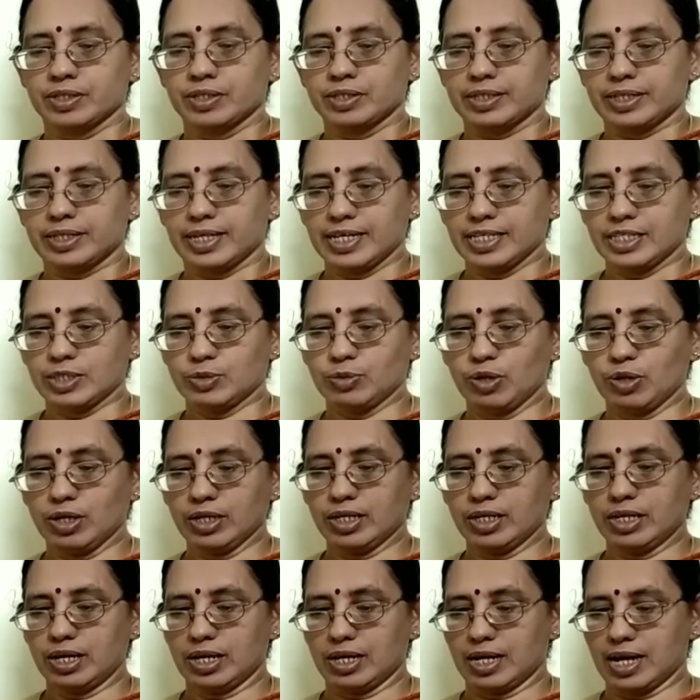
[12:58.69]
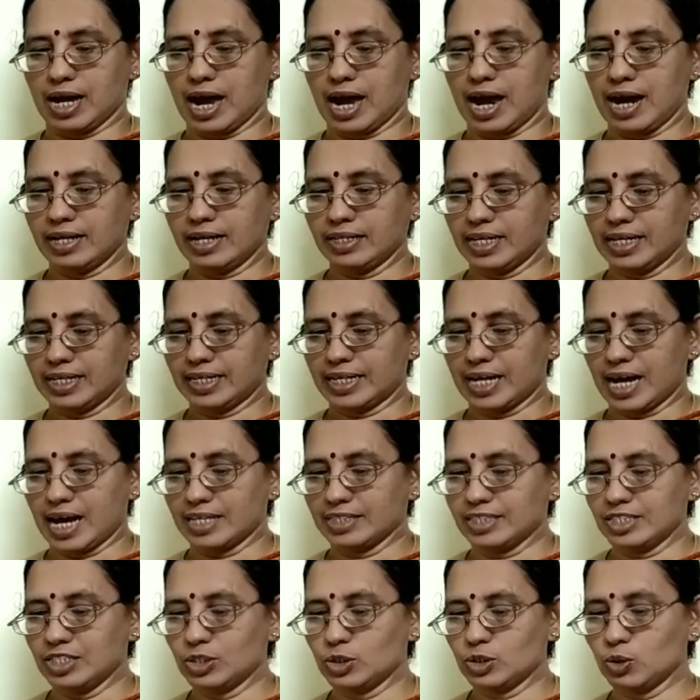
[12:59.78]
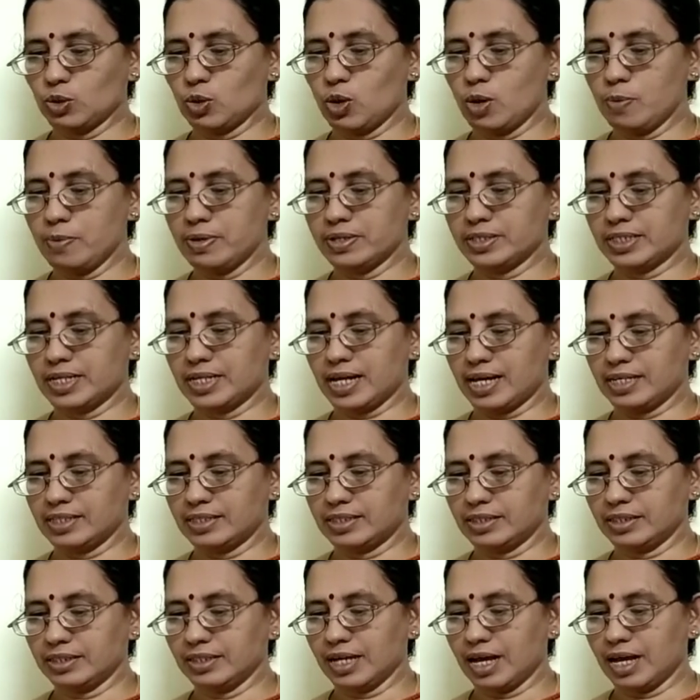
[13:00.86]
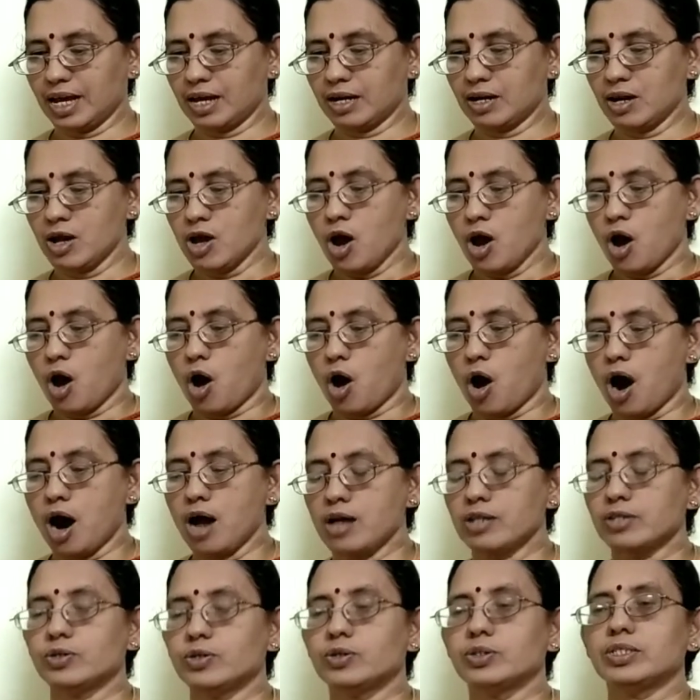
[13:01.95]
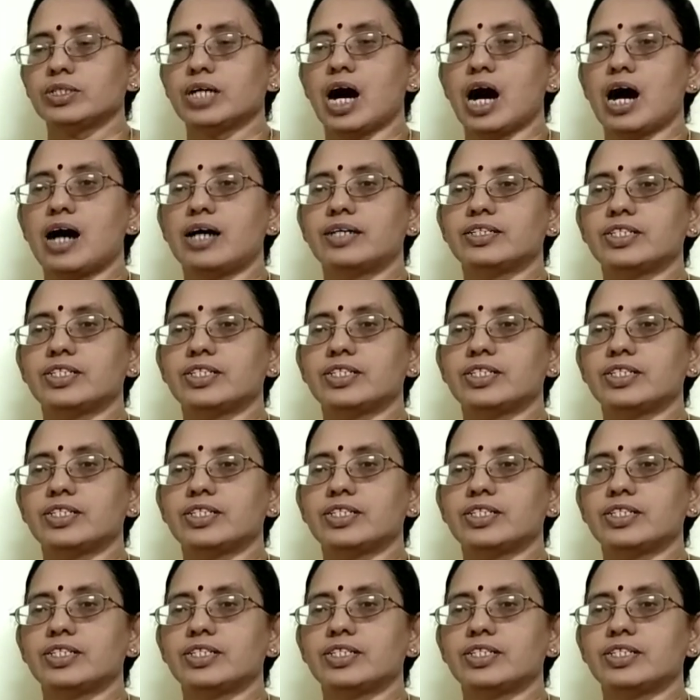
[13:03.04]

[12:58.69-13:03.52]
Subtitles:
Graceful girl, and the grass is so much nicer than all those hard